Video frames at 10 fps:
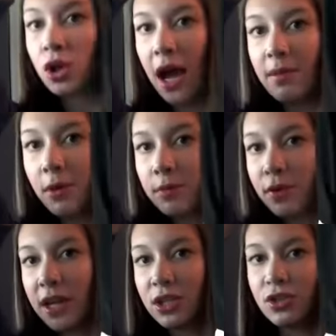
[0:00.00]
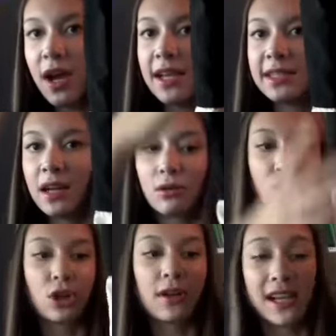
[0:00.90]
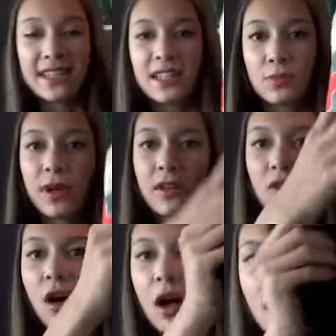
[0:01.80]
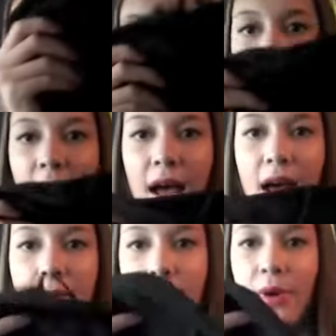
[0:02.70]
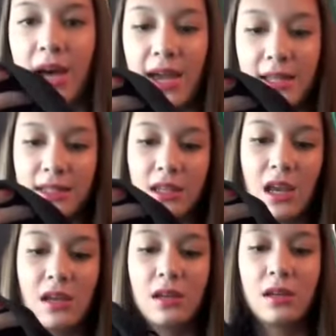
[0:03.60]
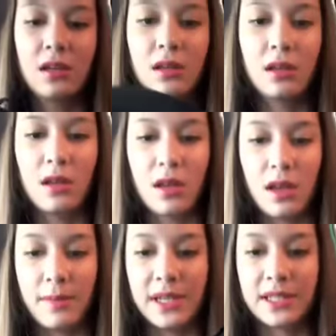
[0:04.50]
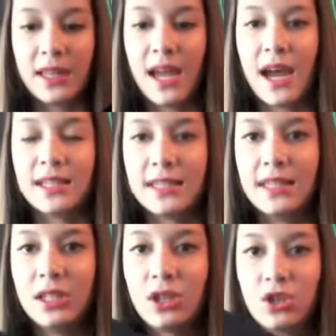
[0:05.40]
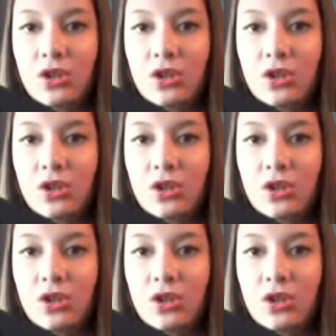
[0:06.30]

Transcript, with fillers: tribal print dress, and I'll show you guys. It's pretty long, um, but basically has these